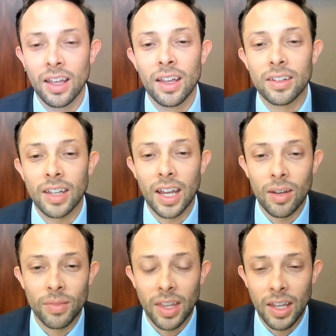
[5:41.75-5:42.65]
Same
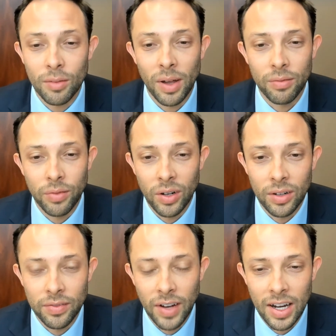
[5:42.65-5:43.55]
thing, but for your
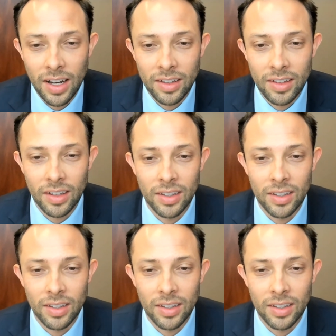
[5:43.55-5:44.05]
finances.